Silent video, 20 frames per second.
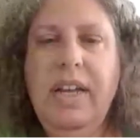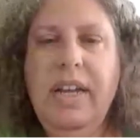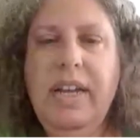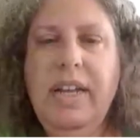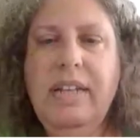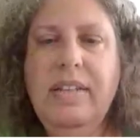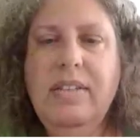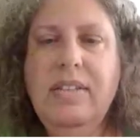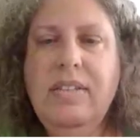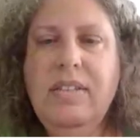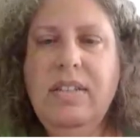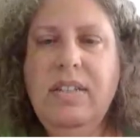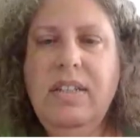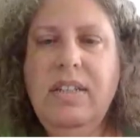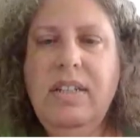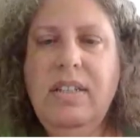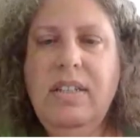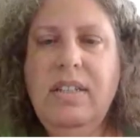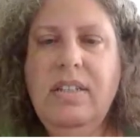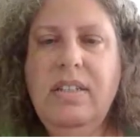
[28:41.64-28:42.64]
And
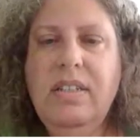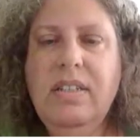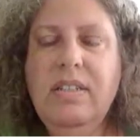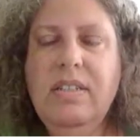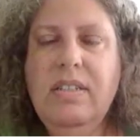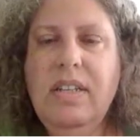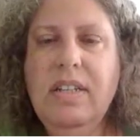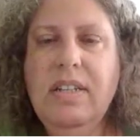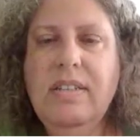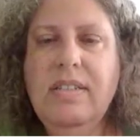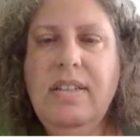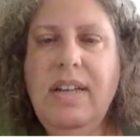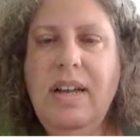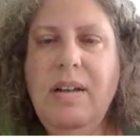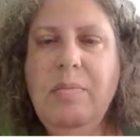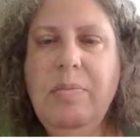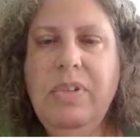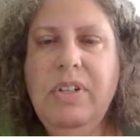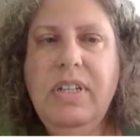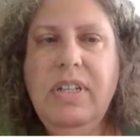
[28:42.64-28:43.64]
in this
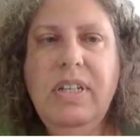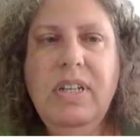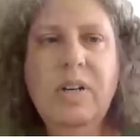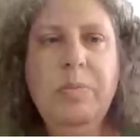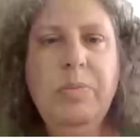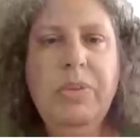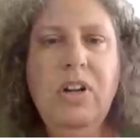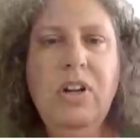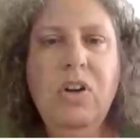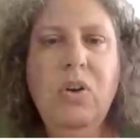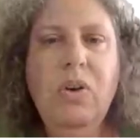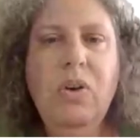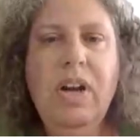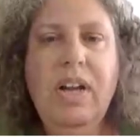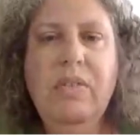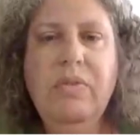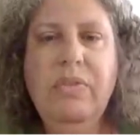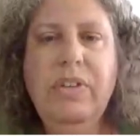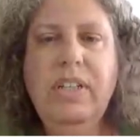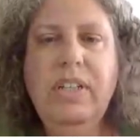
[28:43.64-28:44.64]
example here below,
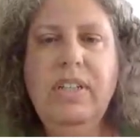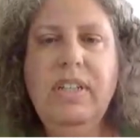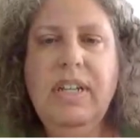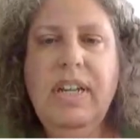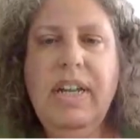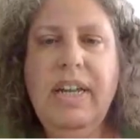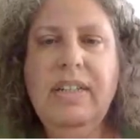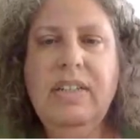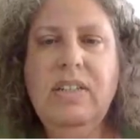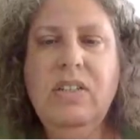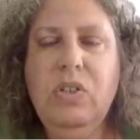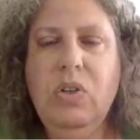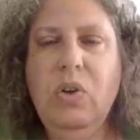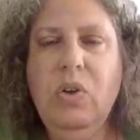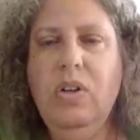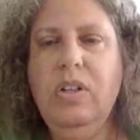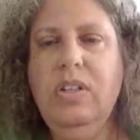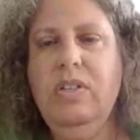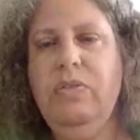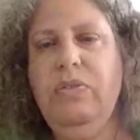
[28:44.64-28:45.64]
I've indicated
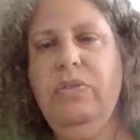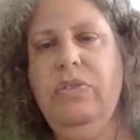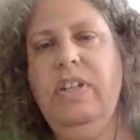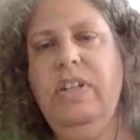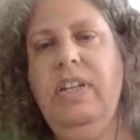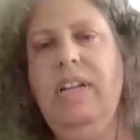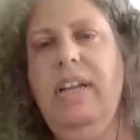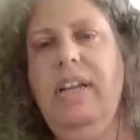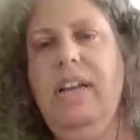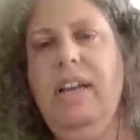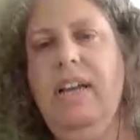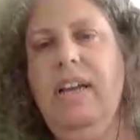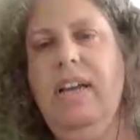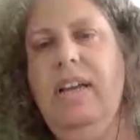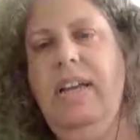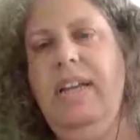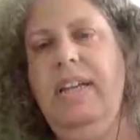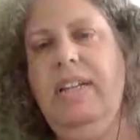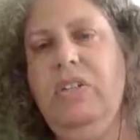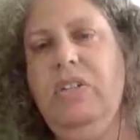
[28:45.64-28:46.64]
all the free
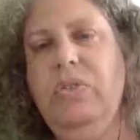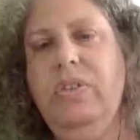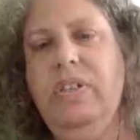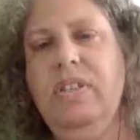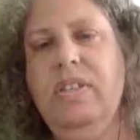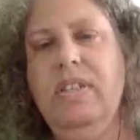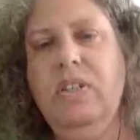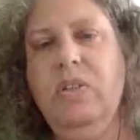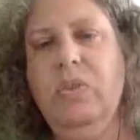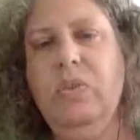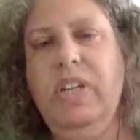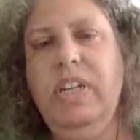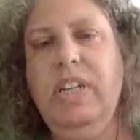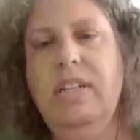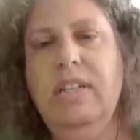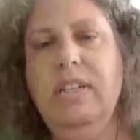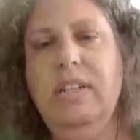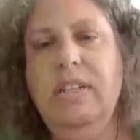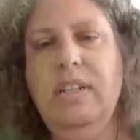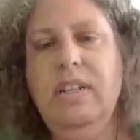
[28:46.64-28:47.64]
uh, entries in
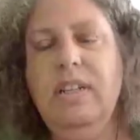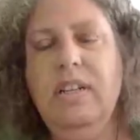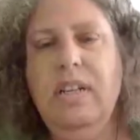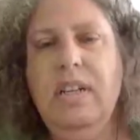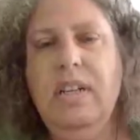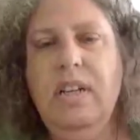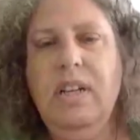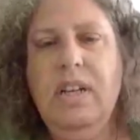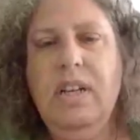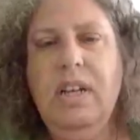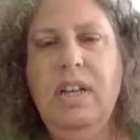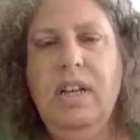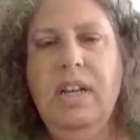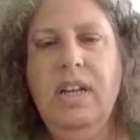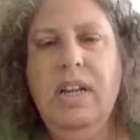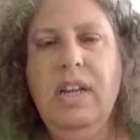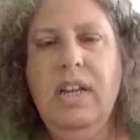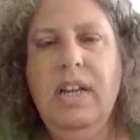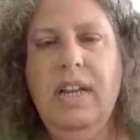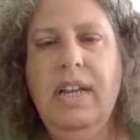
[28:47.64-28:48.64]
green.
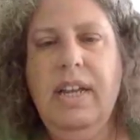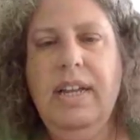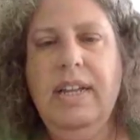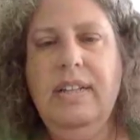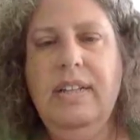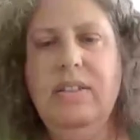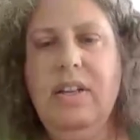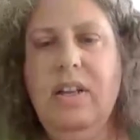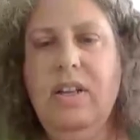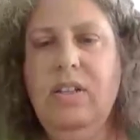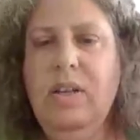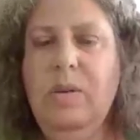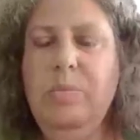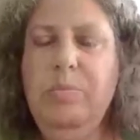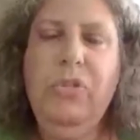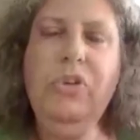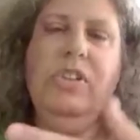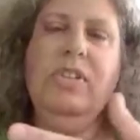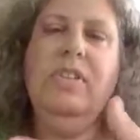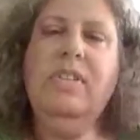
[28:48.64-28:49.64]
And now the
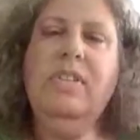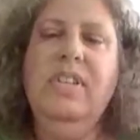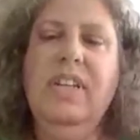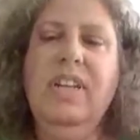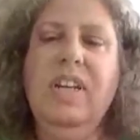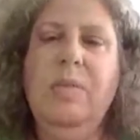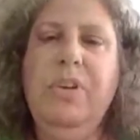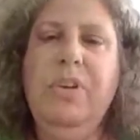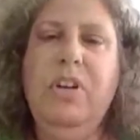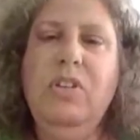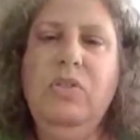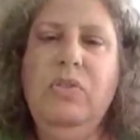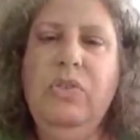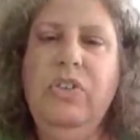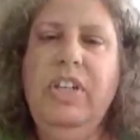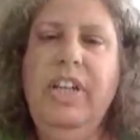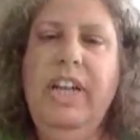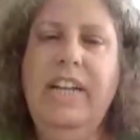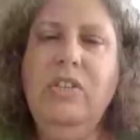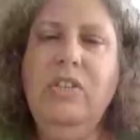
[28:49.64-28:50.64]
important thing about
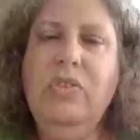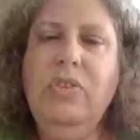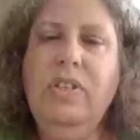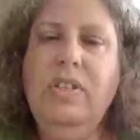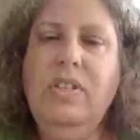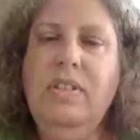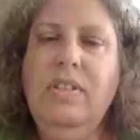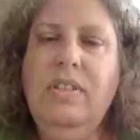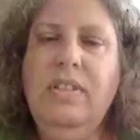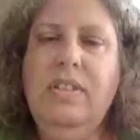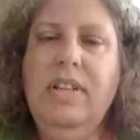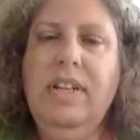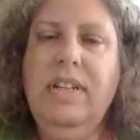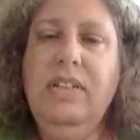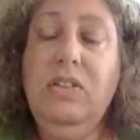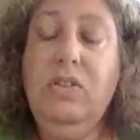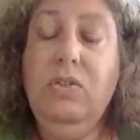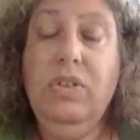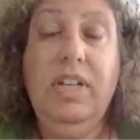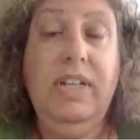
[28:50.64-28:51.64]
free entries is
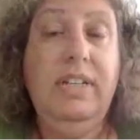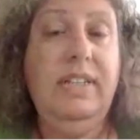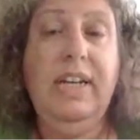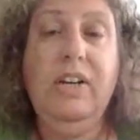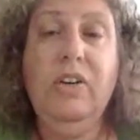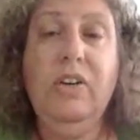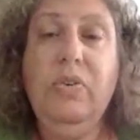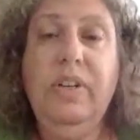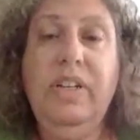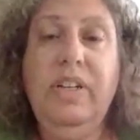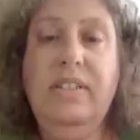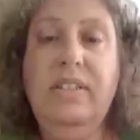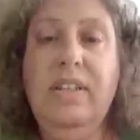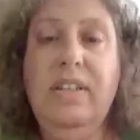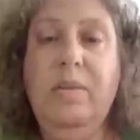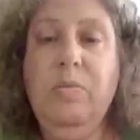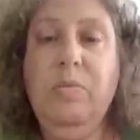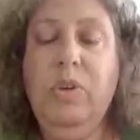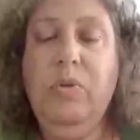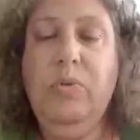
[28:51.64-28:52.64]
that you can decorate
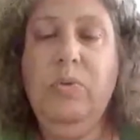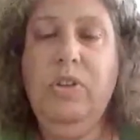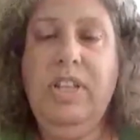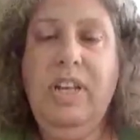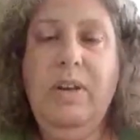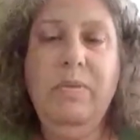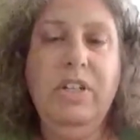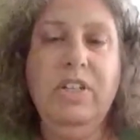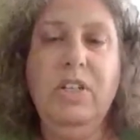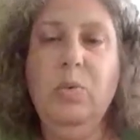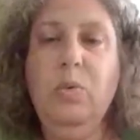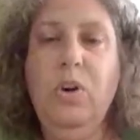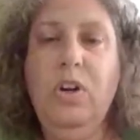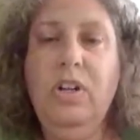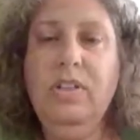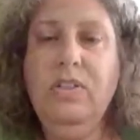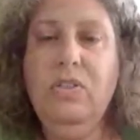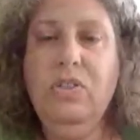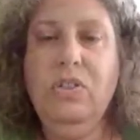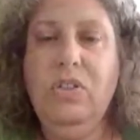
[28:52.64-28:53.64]
them with whatever you
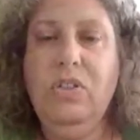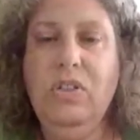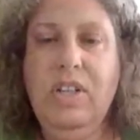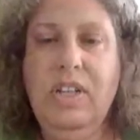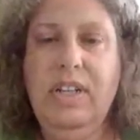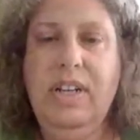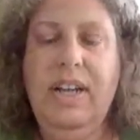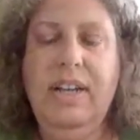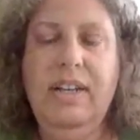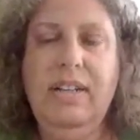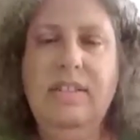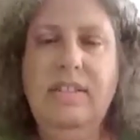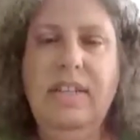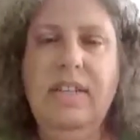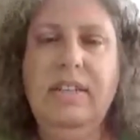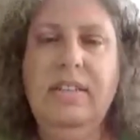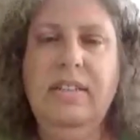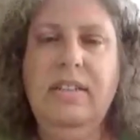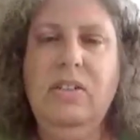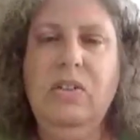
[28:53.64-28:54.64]
want. So you can either
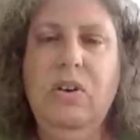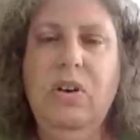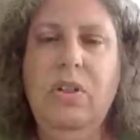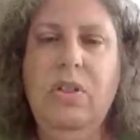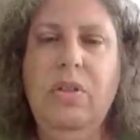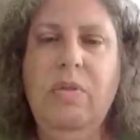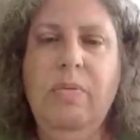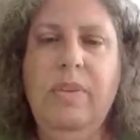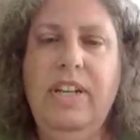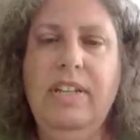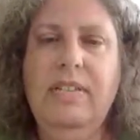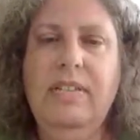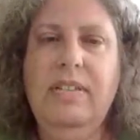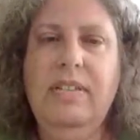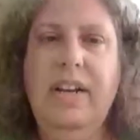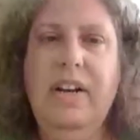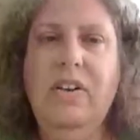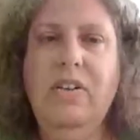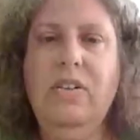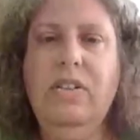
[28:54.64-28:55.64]
take the northwest
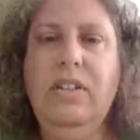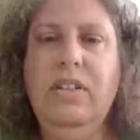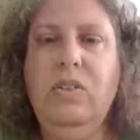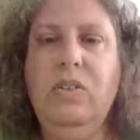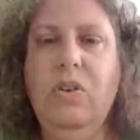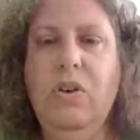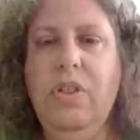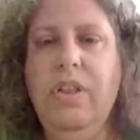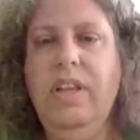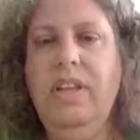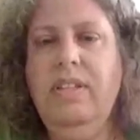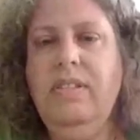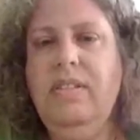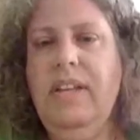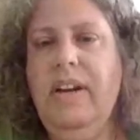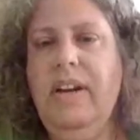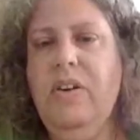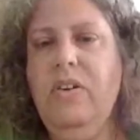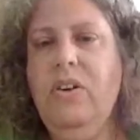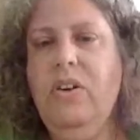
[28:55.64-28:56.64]
arrow, the northeast
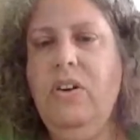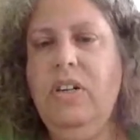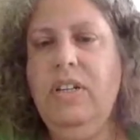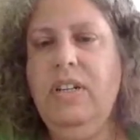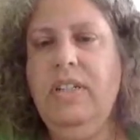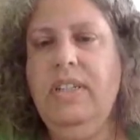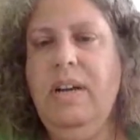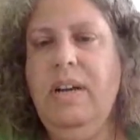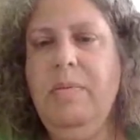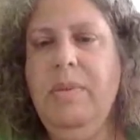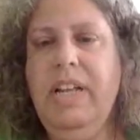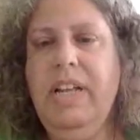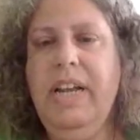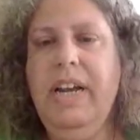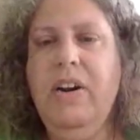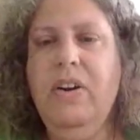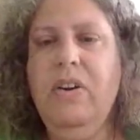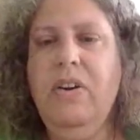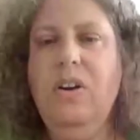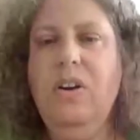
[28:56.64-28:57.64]
arrow, or the double
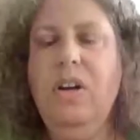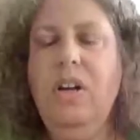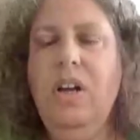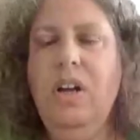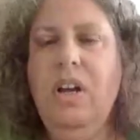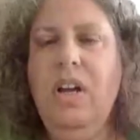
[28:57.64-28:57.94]
arrow.